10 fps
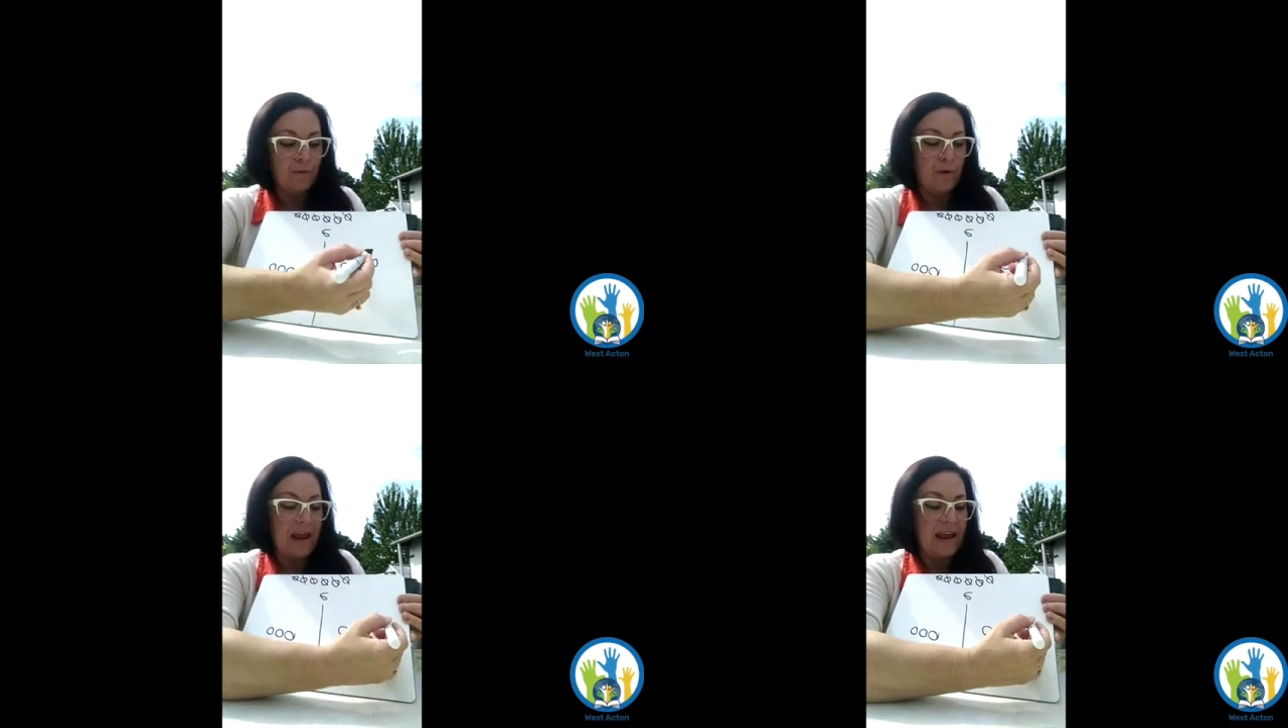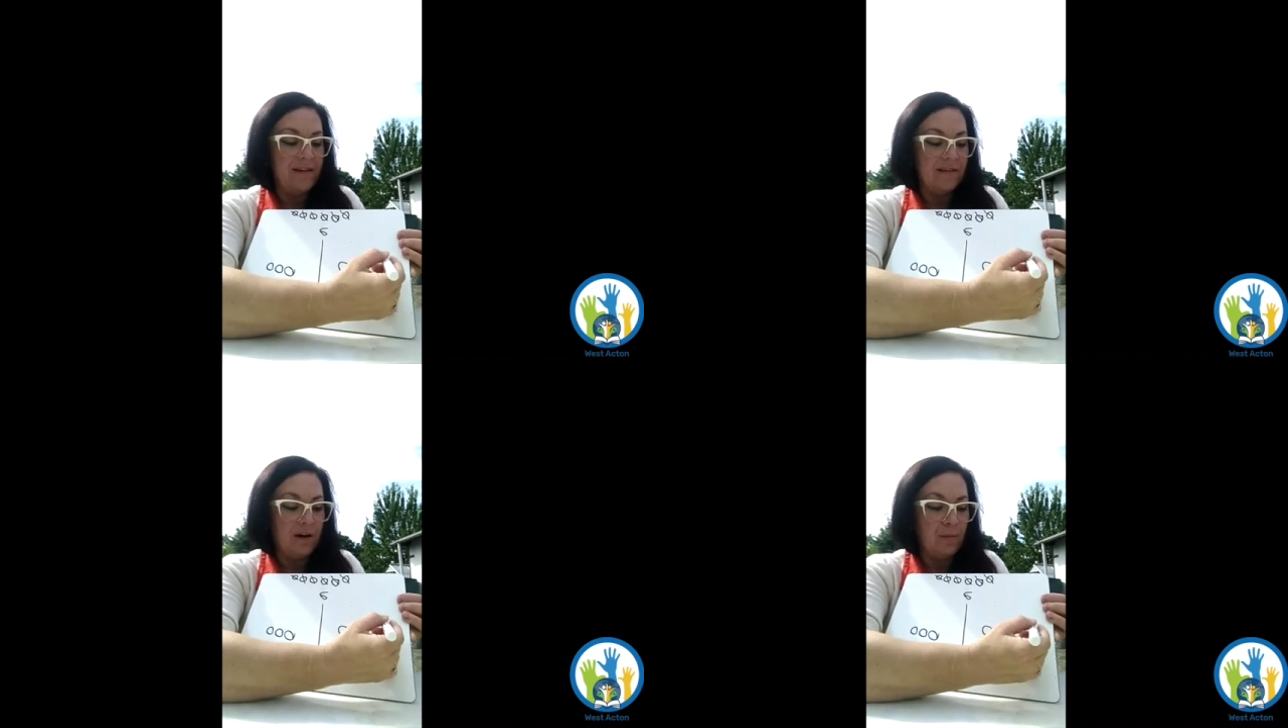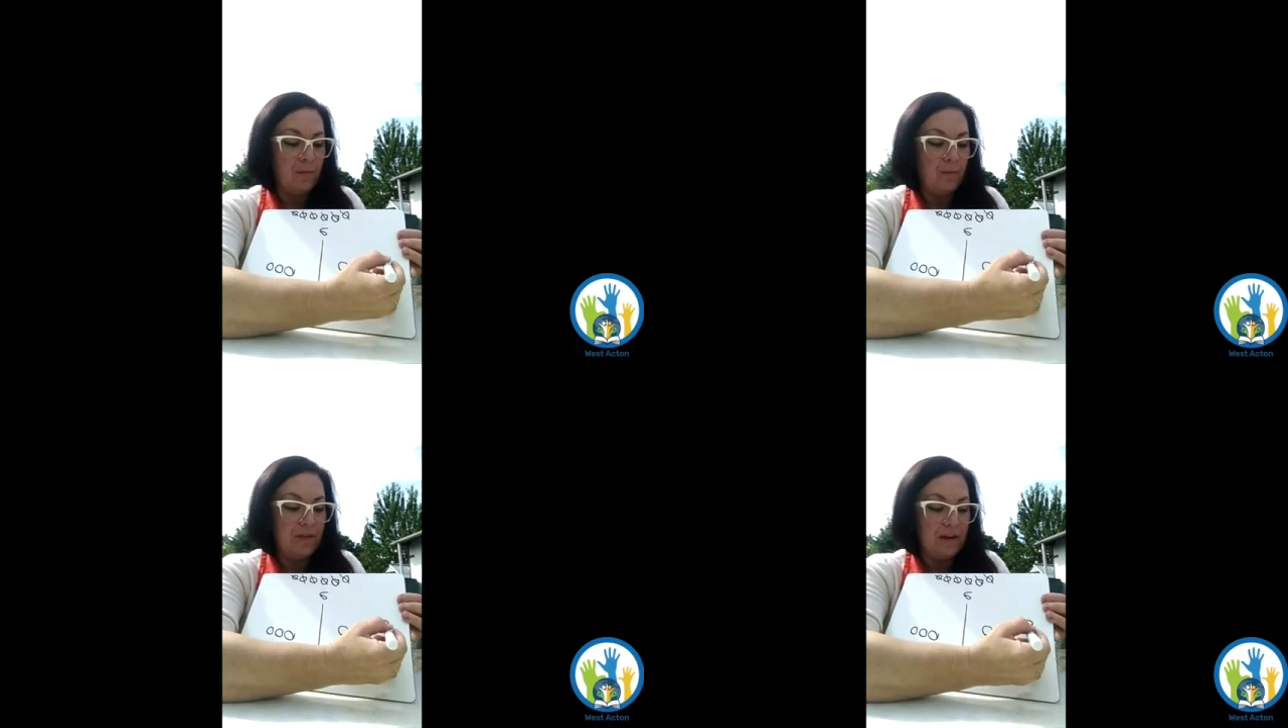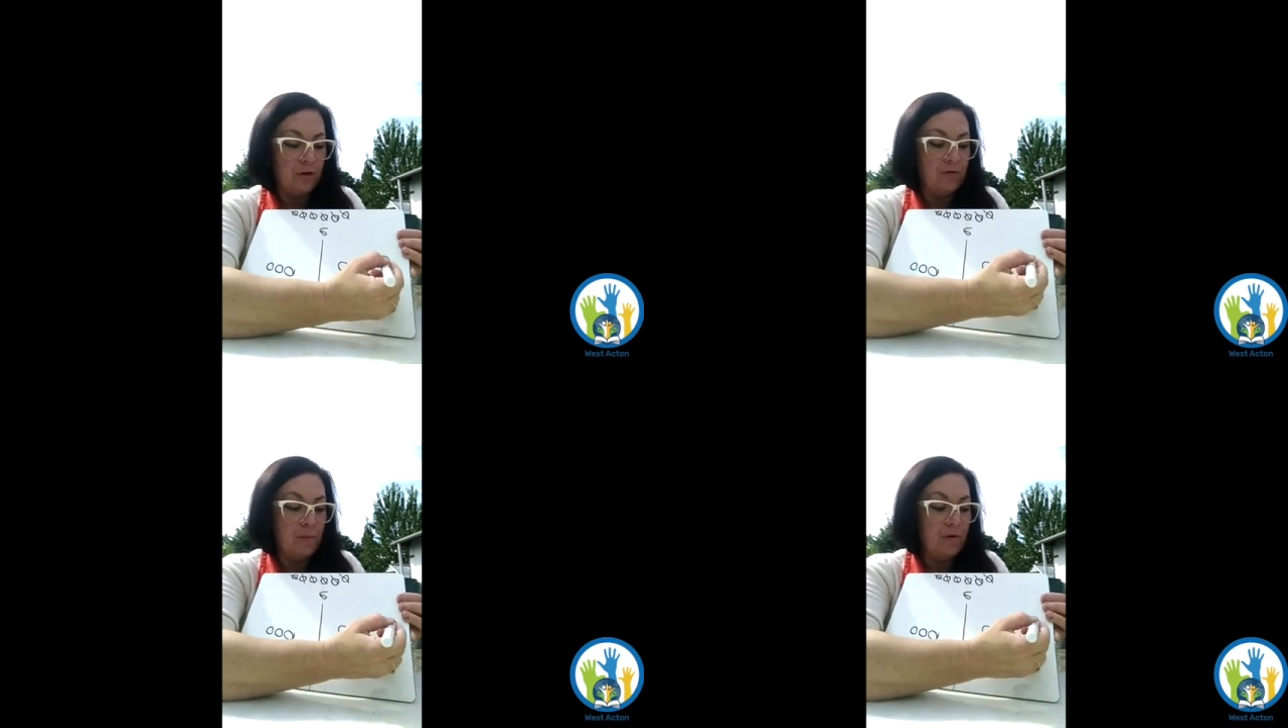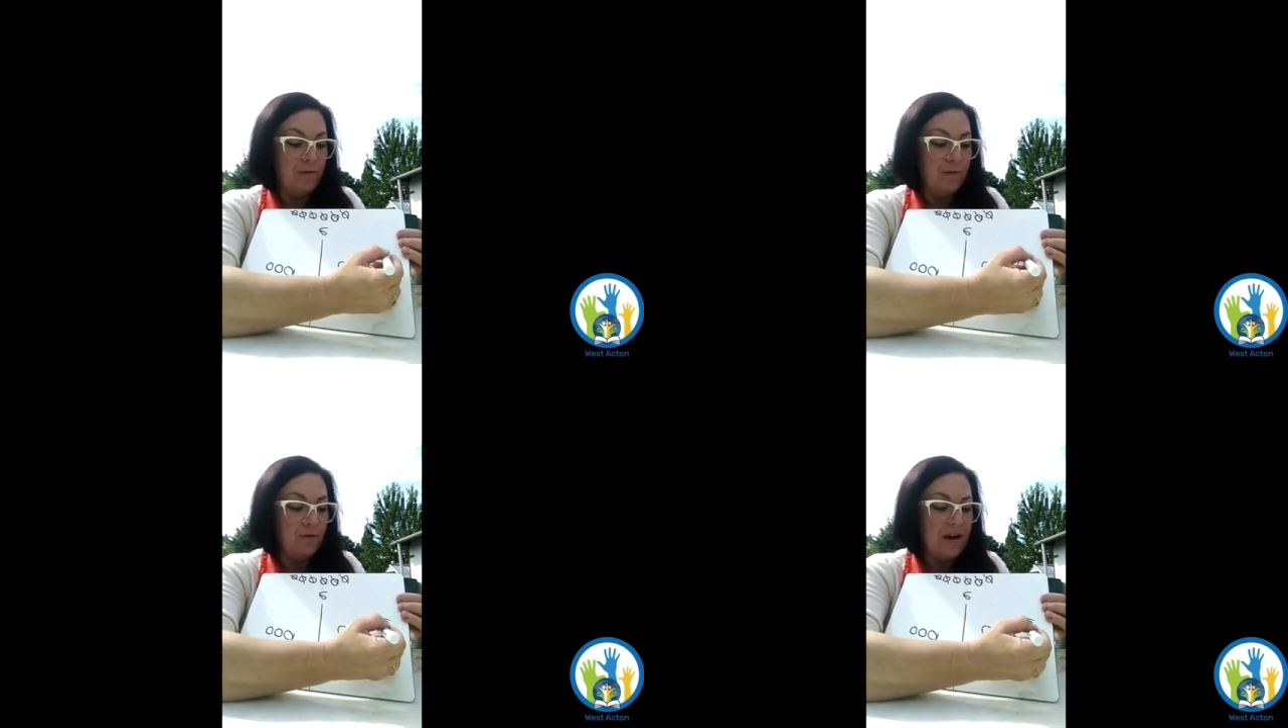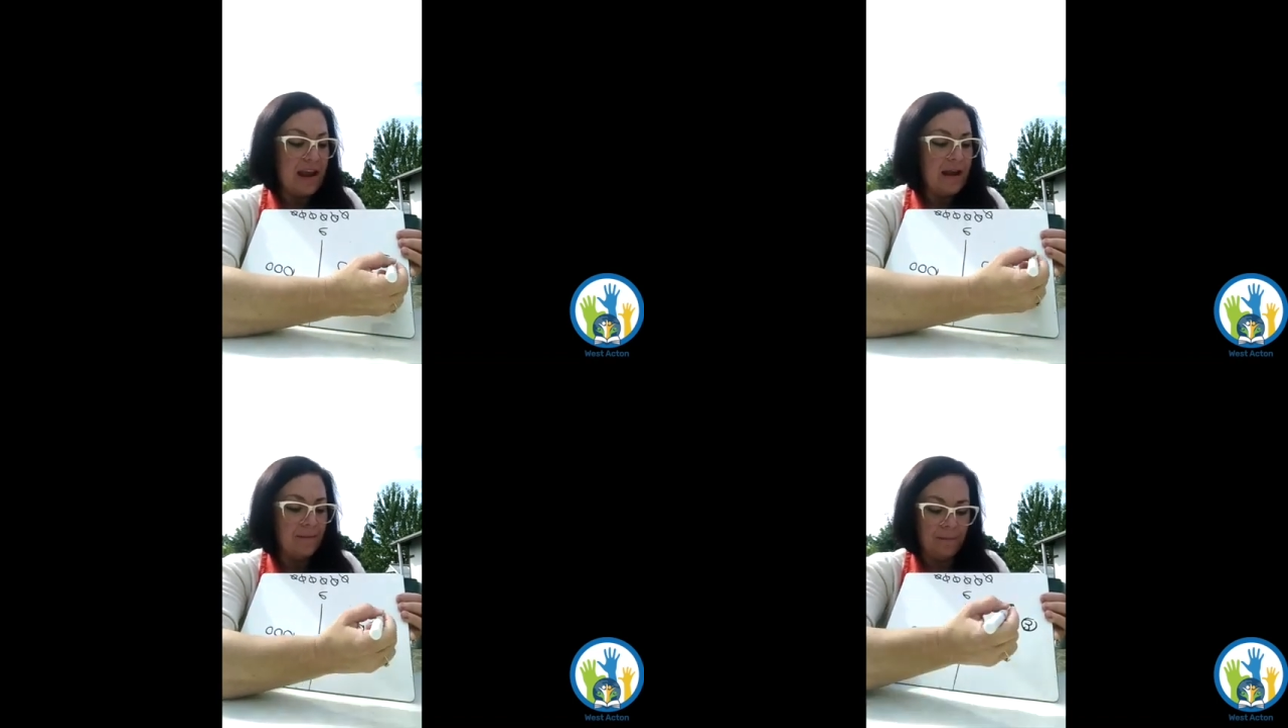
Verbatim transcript: we end up with a group of 3